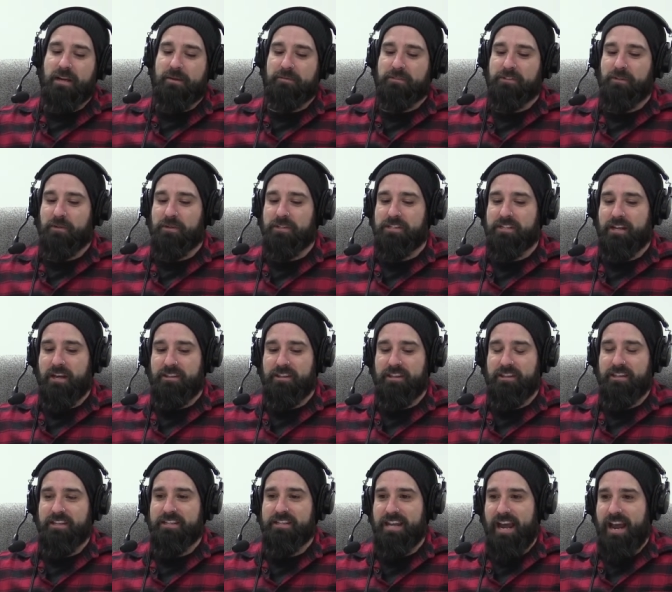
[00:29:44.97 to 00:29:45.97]
So it's I think
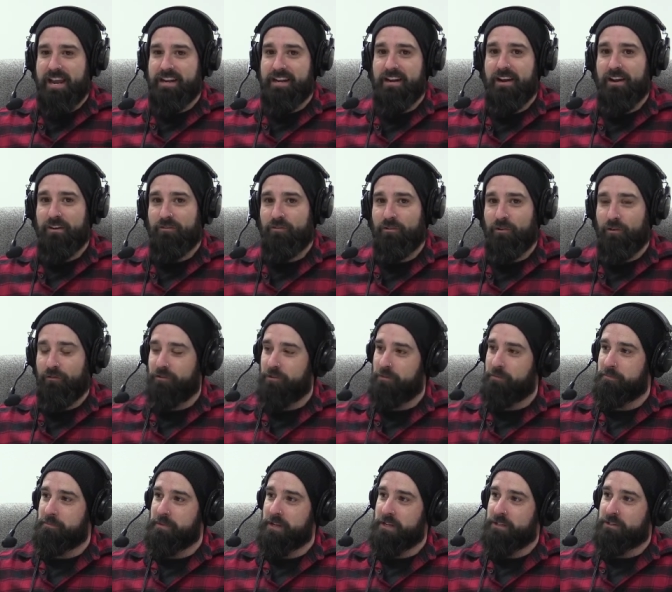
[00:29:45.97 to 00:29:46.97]
there's 800 of
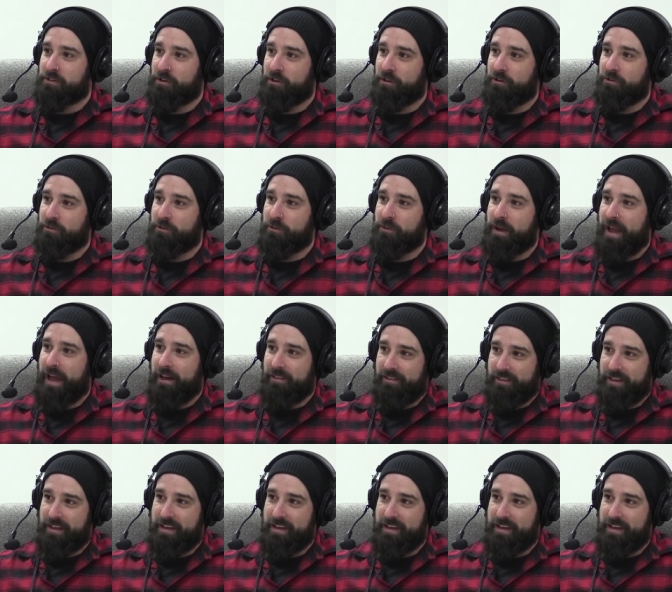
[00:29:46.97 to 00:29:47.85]
them in total out there.